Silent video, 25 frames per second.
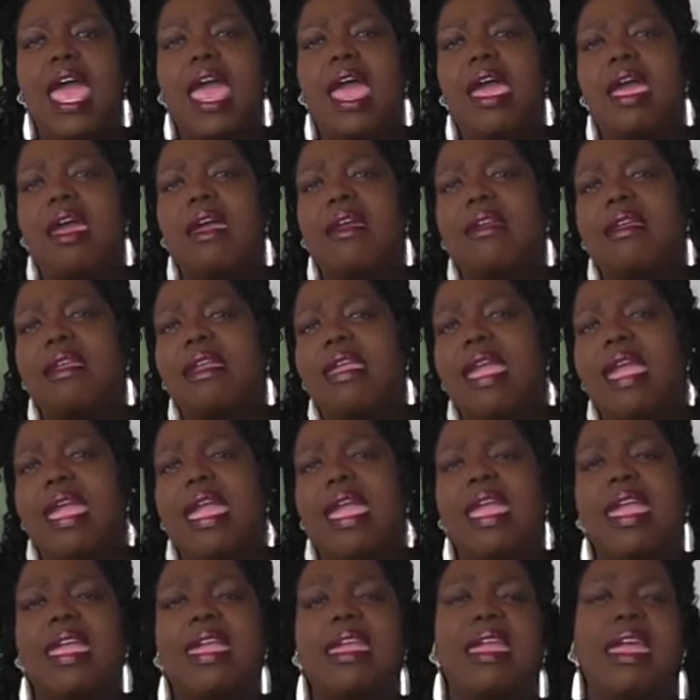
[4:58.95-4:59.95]
Our
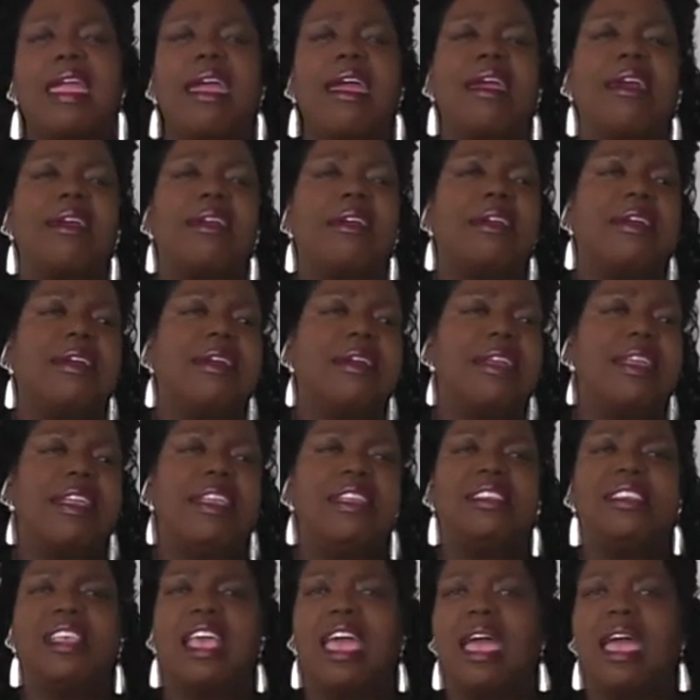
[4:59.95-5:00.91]
cake, our cookies,